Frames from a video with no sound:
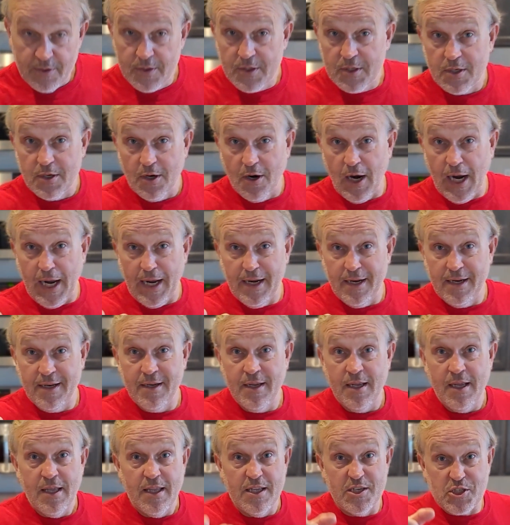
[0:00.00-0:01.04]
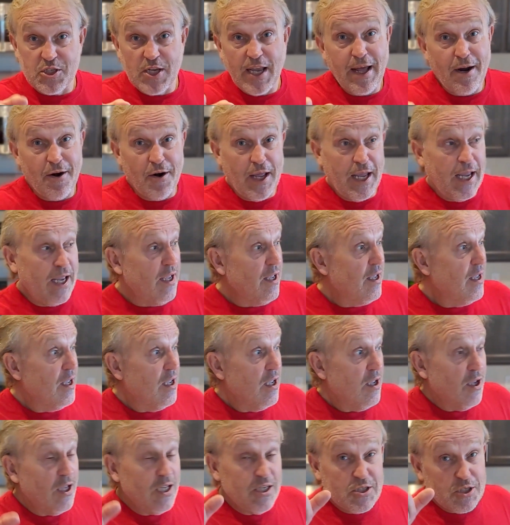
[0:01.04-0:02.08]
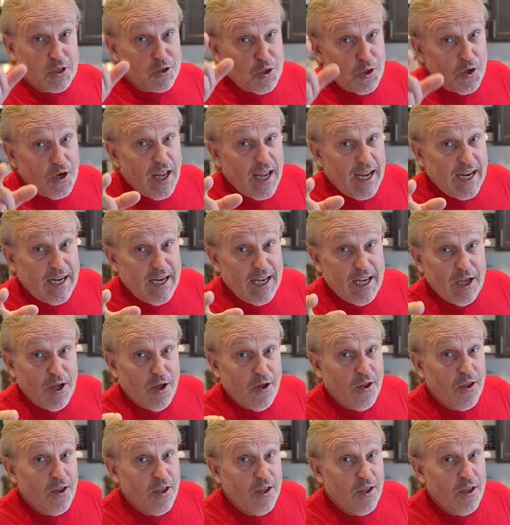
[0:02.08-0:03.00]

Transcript: All right, this Saturday, it's a 2-day deal